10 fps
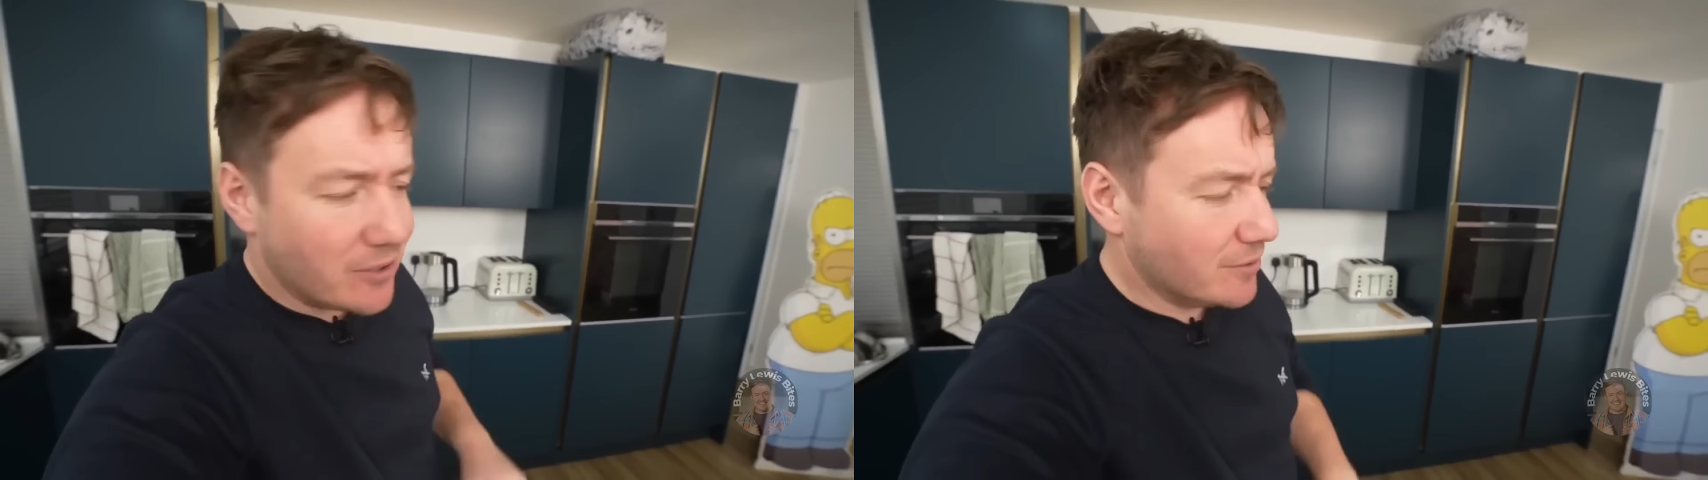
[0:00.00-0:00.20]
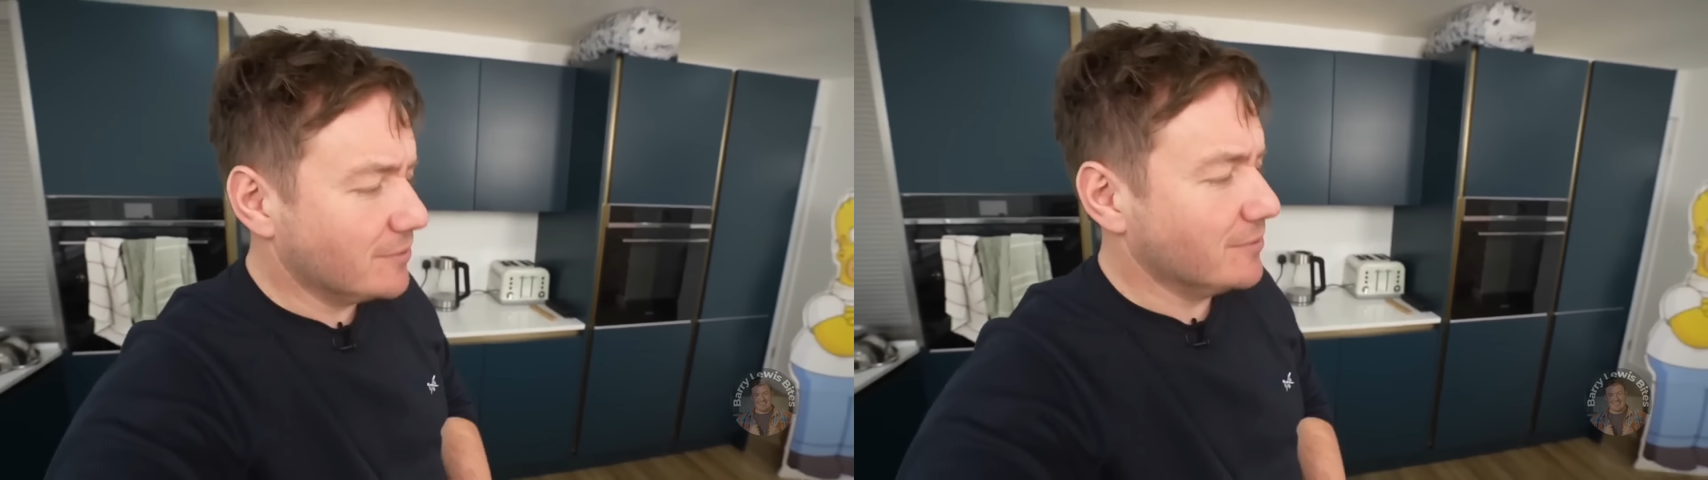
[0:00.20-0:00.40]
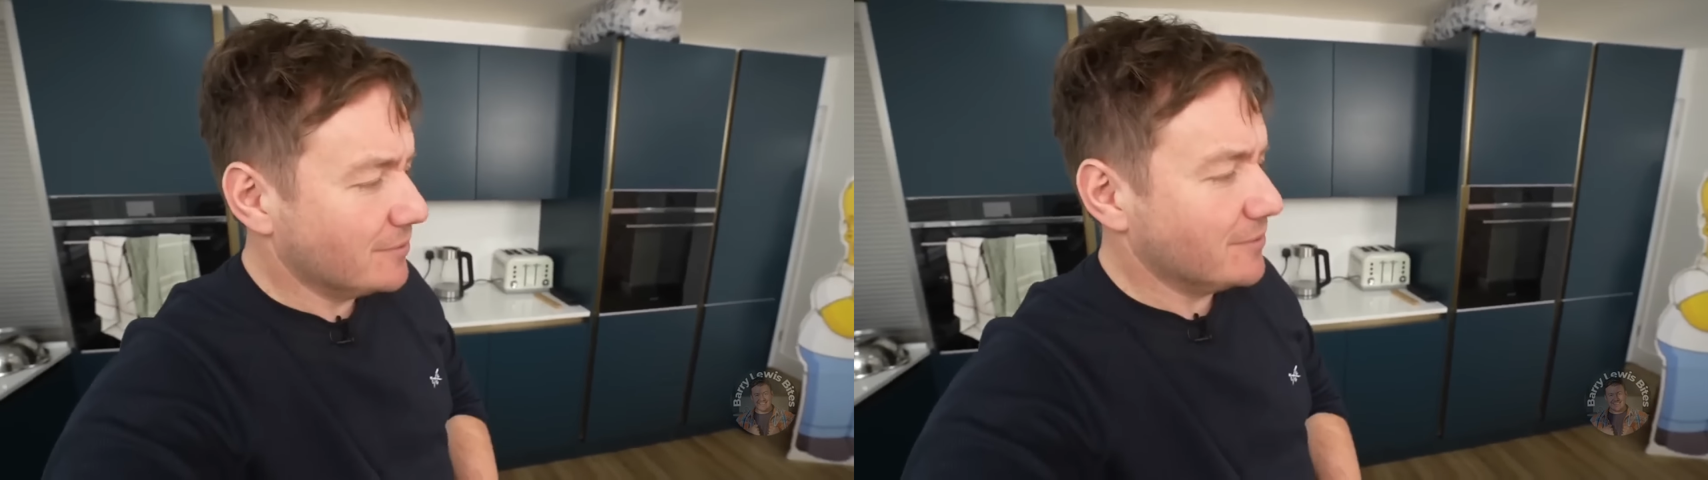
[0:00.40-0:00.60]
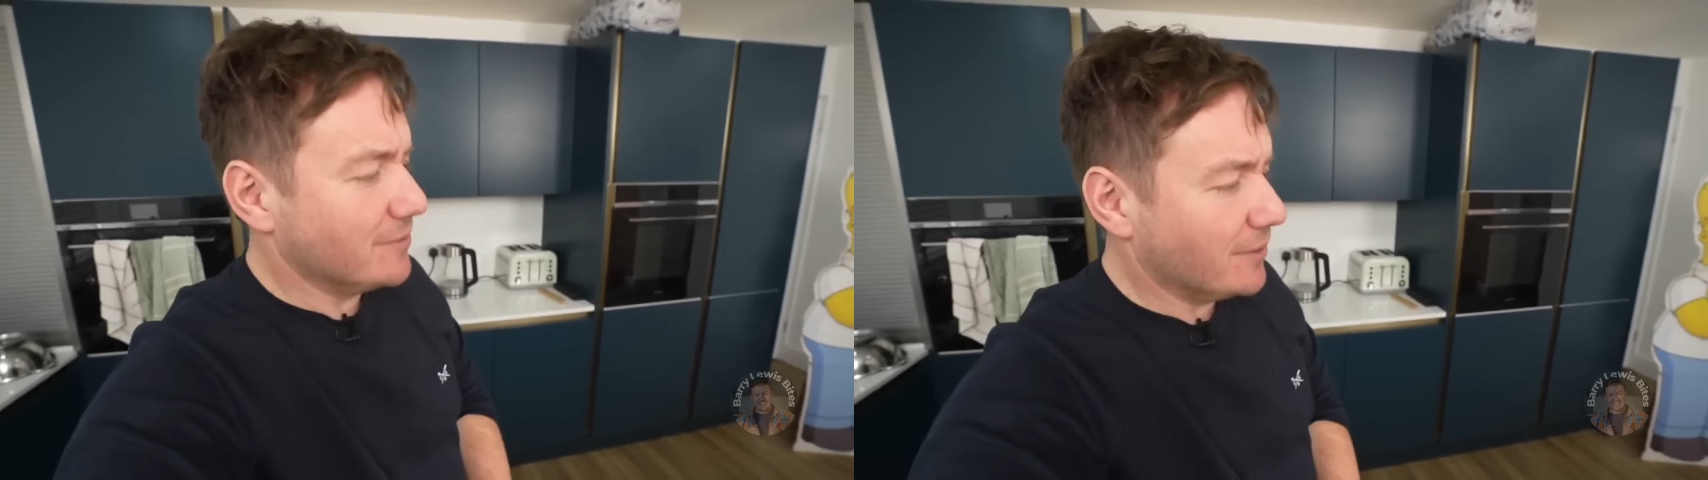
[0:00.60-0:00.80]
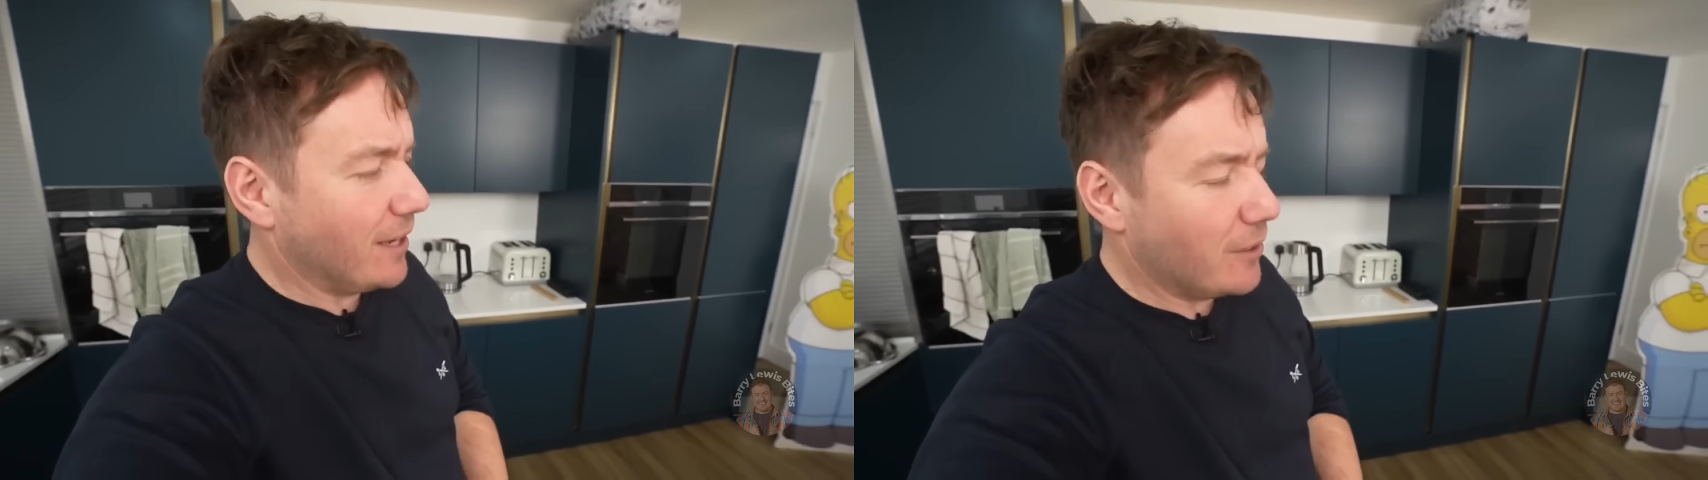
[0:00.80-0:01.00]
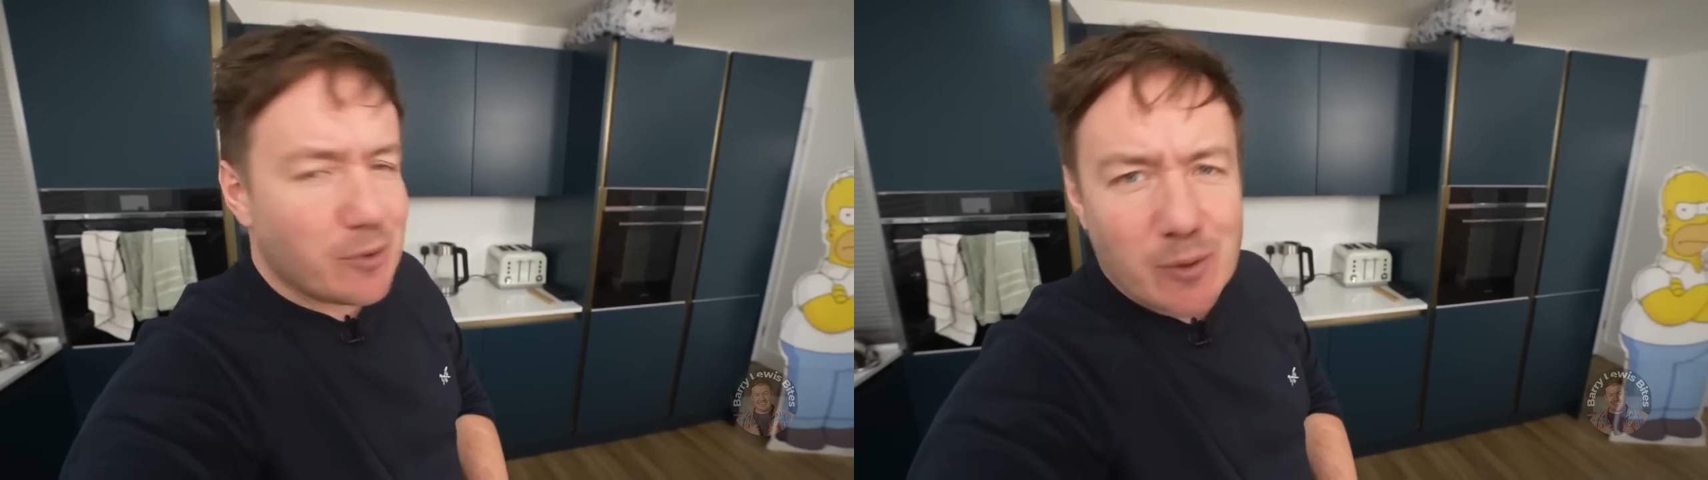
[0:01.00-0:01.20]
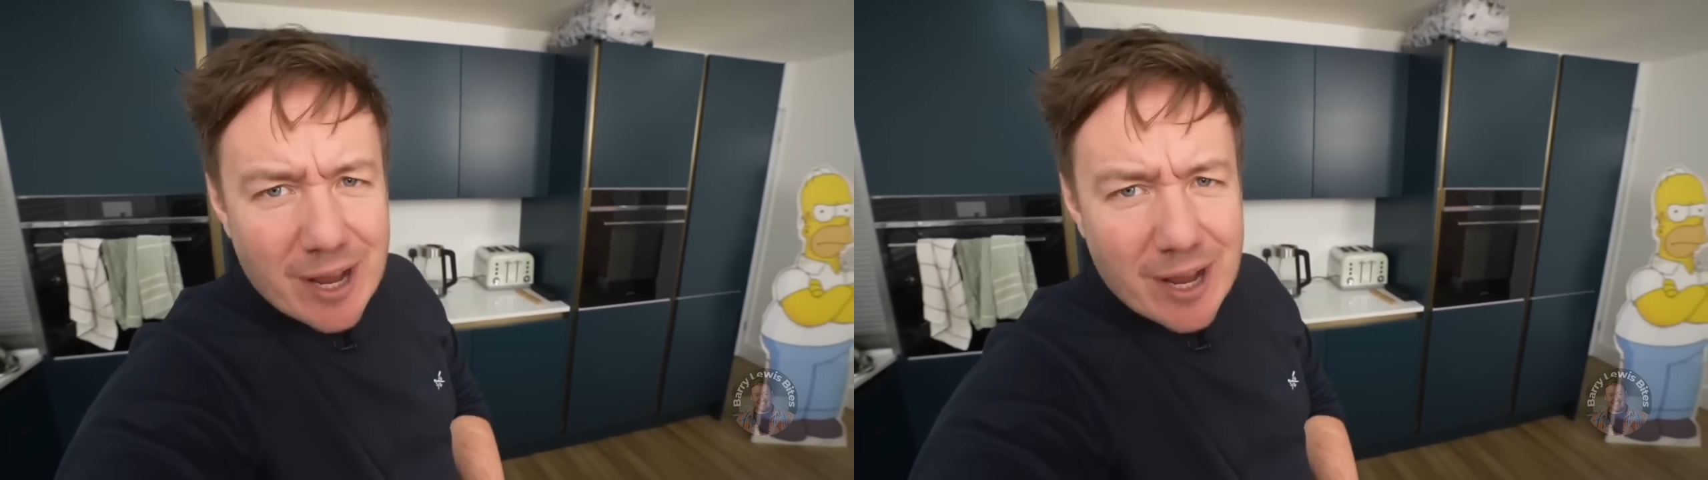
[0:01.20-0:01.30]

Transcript: on and we'll